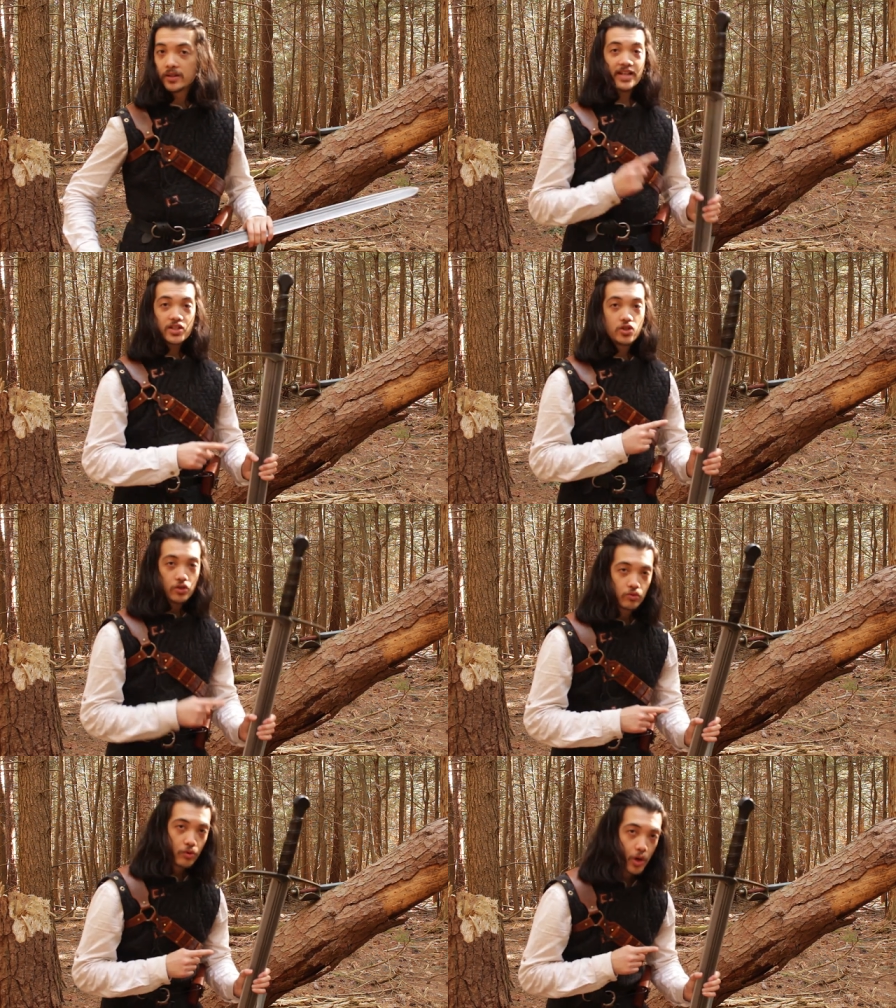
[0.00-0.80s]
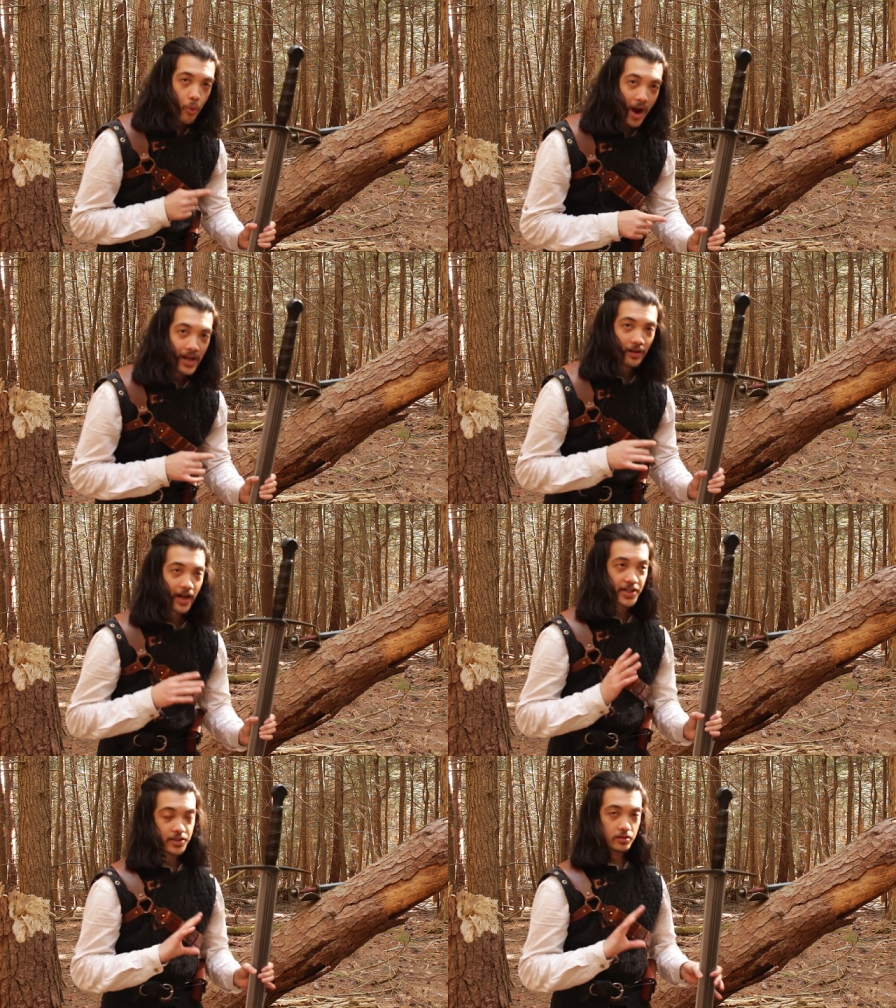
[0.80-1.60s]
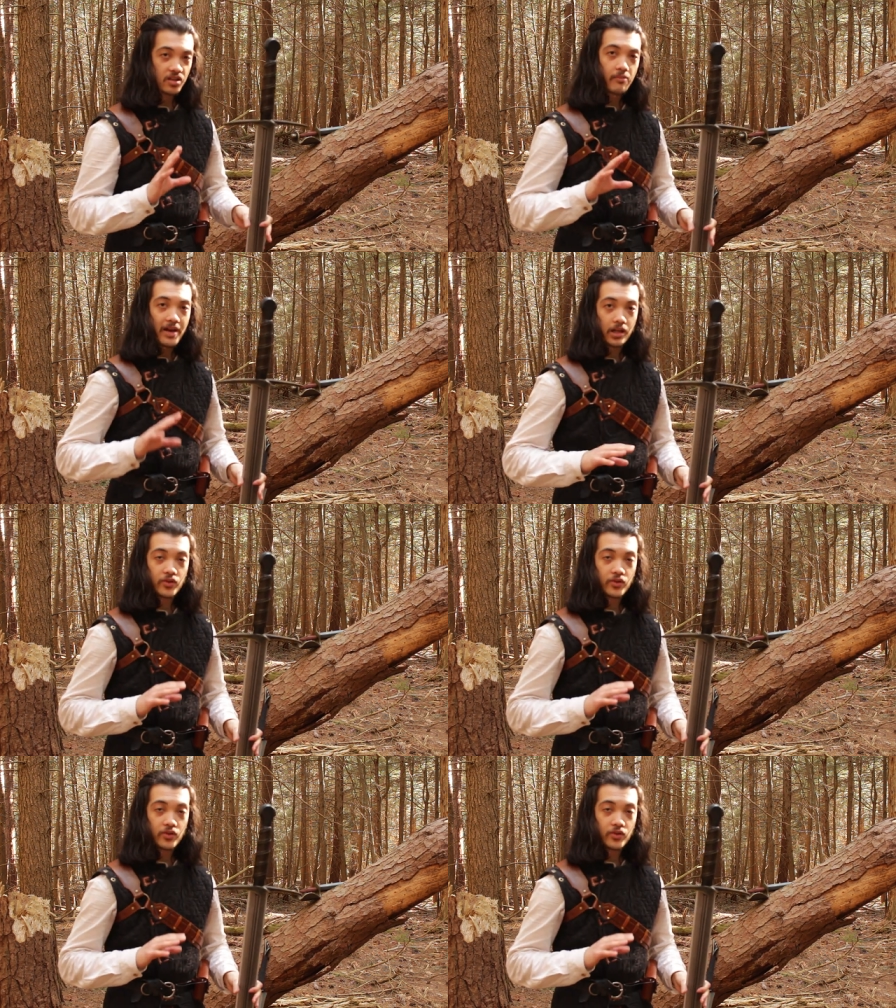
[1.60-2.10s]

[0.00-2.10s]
These do require a certain amount